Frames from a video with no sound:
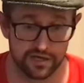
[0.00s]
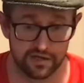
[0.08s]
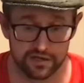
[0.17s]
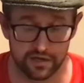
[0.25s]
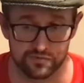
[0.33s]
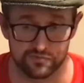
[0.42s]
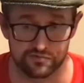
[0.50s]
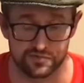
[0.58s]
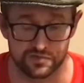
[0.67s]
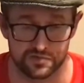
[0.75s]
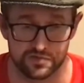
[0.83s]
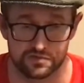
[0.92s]
Now,
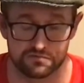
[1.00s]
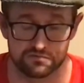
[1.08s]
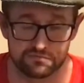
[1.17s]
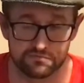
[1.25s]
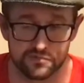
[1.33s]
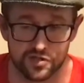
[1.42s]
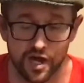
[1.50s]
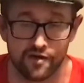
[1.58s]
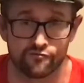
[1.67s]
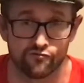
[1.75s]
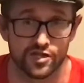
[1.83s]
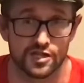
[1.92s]
you
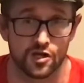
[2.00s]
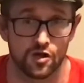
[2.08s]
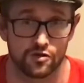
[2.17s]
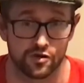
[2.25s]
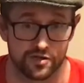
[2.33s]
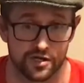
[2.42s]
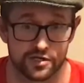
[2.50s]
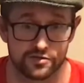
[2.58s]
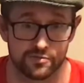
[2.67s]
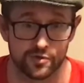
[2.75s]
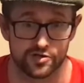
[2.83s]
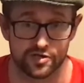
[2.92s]
haven't really got long there, so I'm
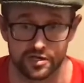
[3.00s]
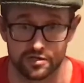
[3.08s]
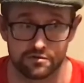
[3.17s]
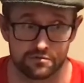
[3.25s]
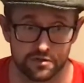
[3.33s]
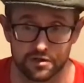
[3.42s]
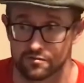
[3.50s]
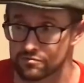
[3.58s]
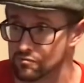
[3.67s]
not saying, you know,